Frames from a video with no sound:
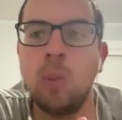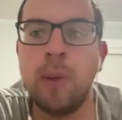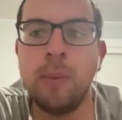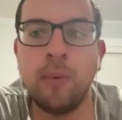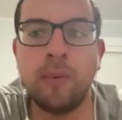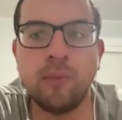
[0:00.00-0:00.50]

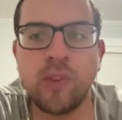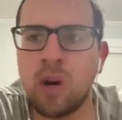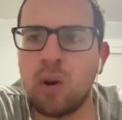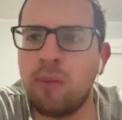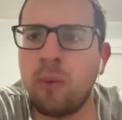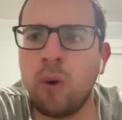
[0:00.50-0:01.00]
people from
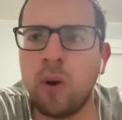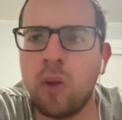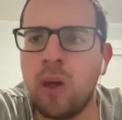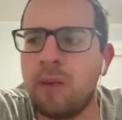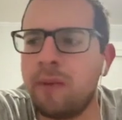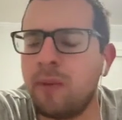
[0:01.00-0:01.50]
Channel 4
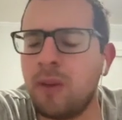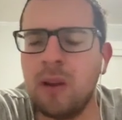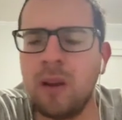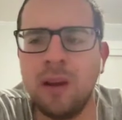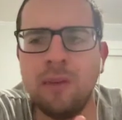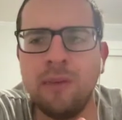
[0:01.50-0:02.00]
left.
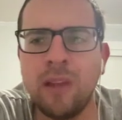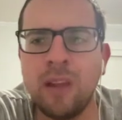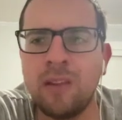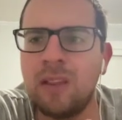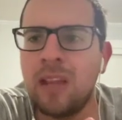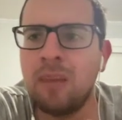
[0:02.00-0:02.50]
I forget
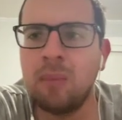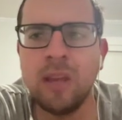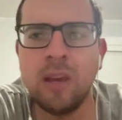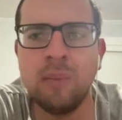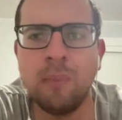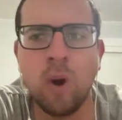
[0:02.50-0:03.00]
his name,
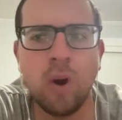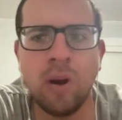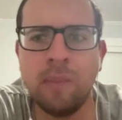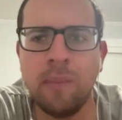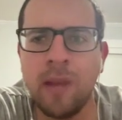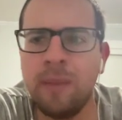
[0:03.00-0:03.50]
Liam
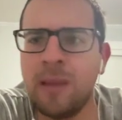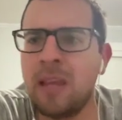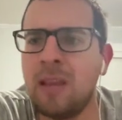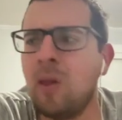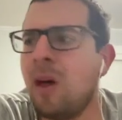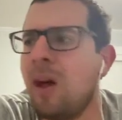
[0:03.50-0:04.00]
Martin, maybe
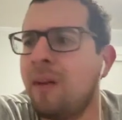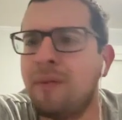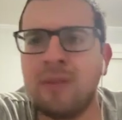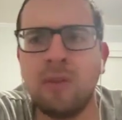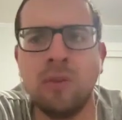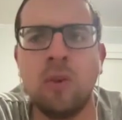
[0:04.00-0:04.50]
he
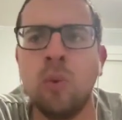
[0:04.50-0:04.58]
left, doing